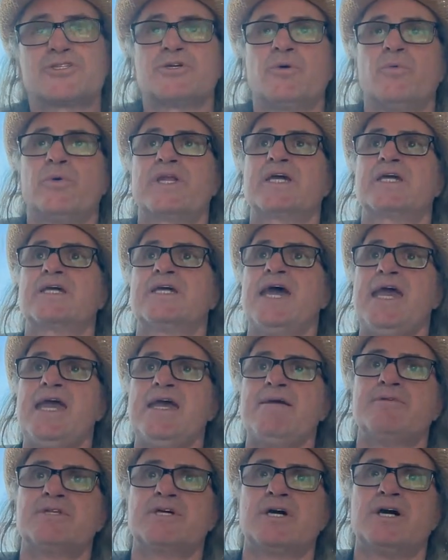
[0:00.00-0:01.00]
So when it
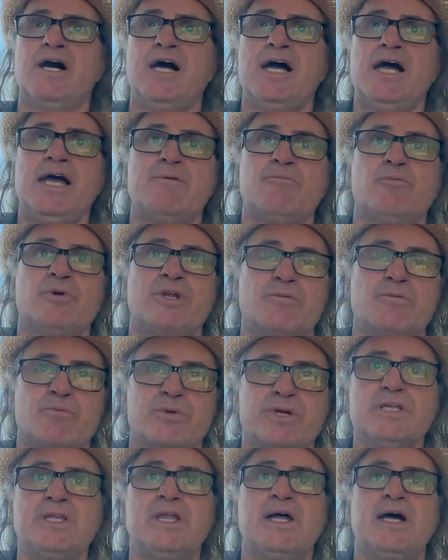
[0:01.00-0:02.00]
came time, when he
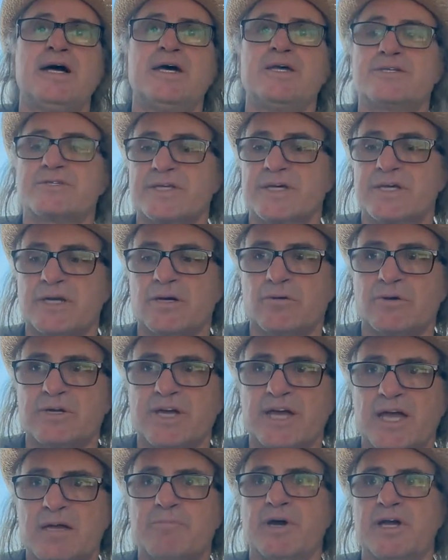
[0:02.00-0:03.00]
realized that,
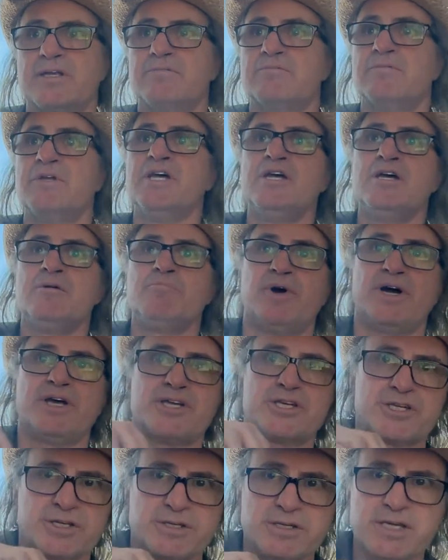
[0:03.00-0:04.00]
okay, by
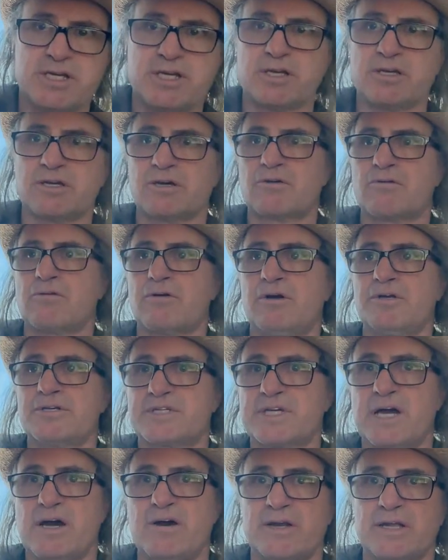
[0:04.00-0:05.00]
sneaking across
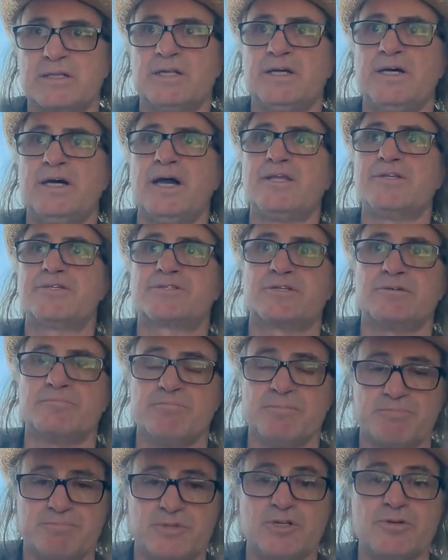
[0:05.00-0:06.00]
county lines
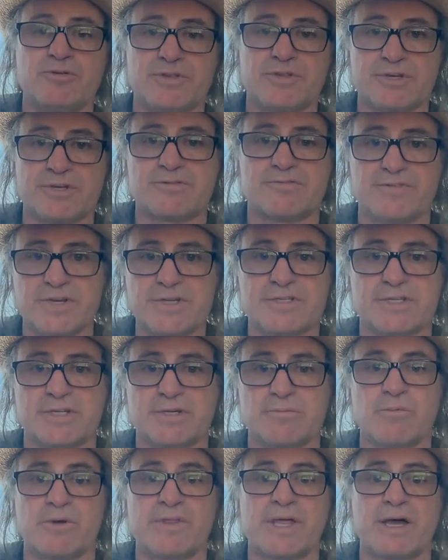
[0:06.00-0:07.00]
to do this
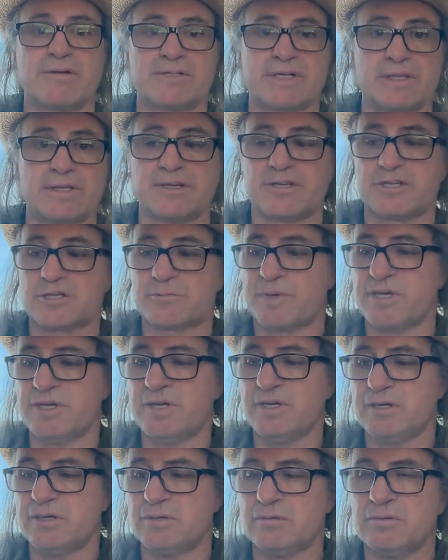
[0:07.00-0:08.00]
visit without telling his
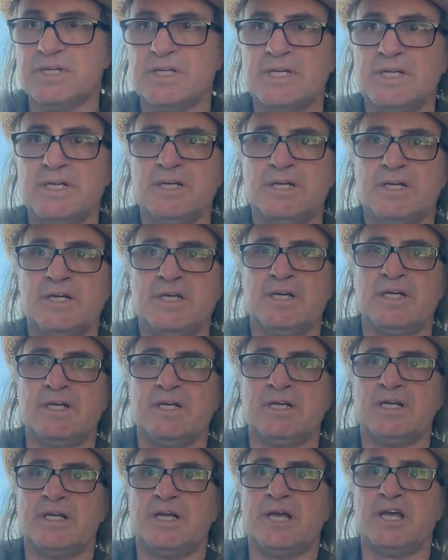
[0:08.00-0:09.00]
PO,
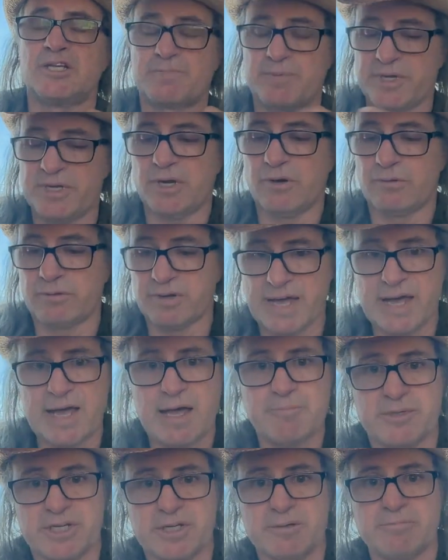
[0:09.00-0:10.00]
his PO
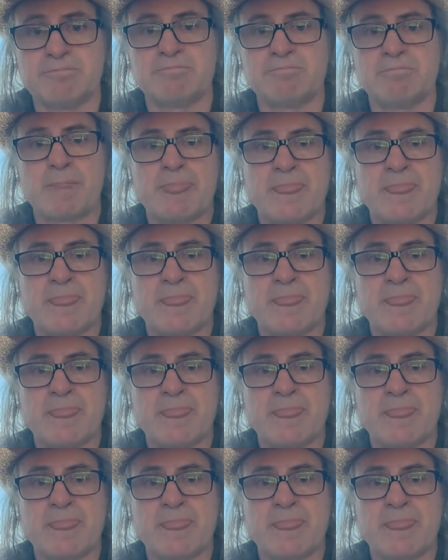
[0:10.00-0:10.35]
nabbed him.